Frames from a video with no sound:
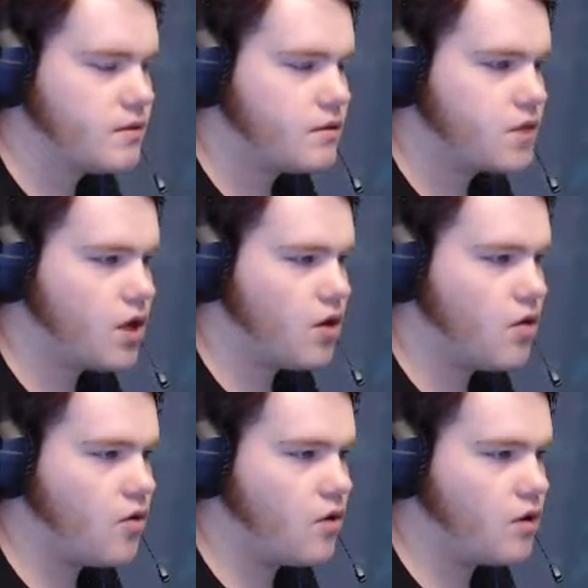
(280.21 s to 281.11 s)

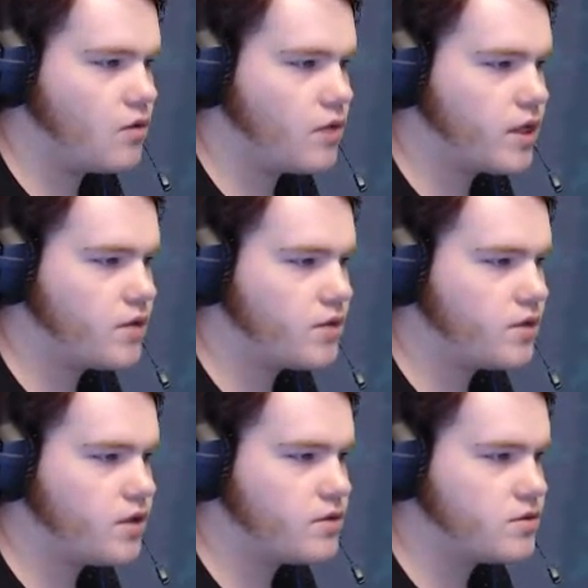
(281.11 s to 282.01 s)
So we're gonna do
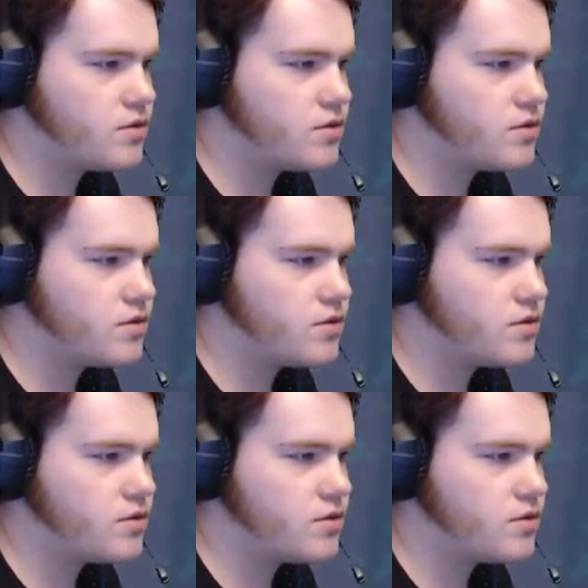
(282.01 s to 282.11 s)
the